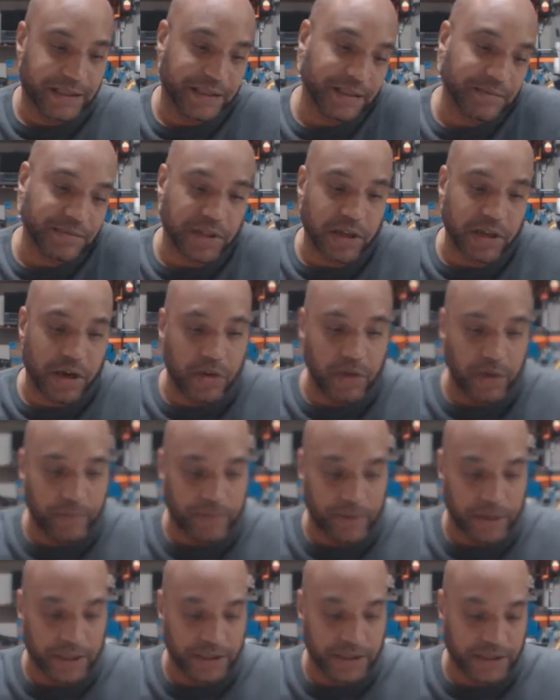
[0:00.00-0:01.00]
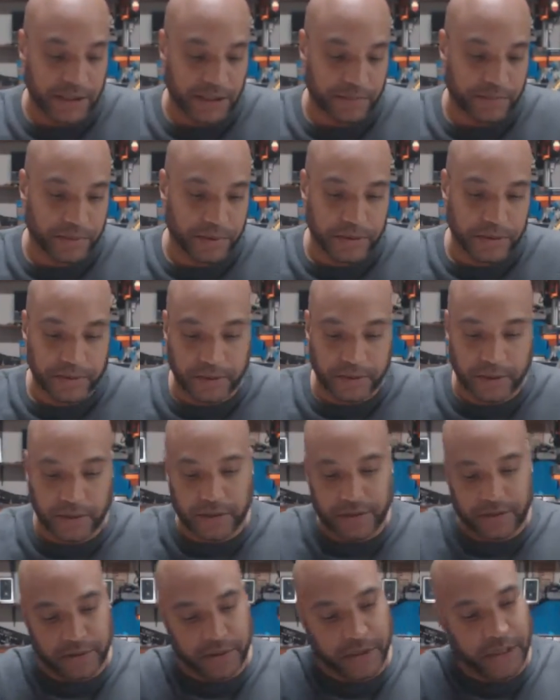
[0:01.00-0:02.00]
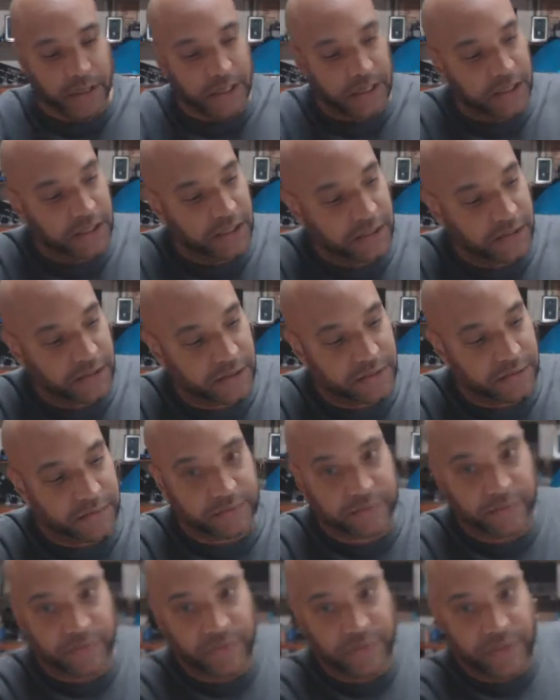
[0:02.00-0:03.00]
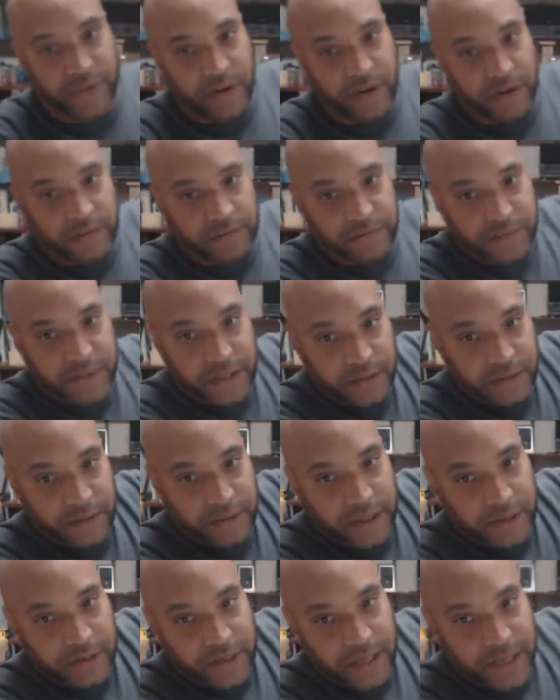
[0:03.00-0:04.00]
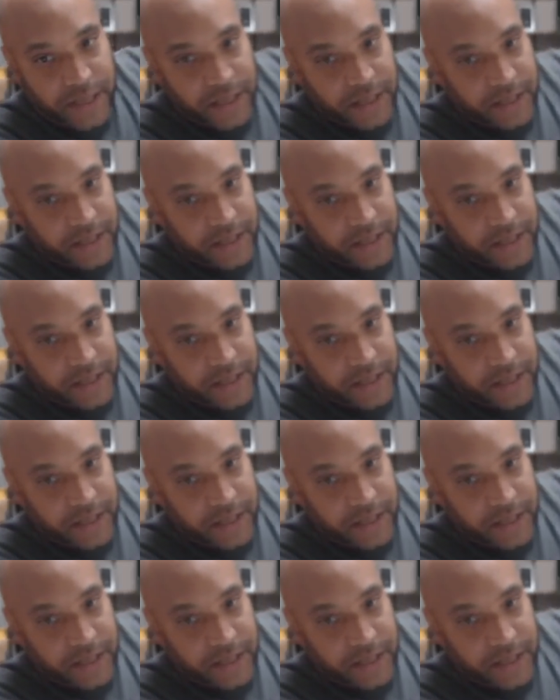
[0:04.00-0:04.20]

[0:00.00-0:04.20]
it seems to go in pretty simple. Just, here we go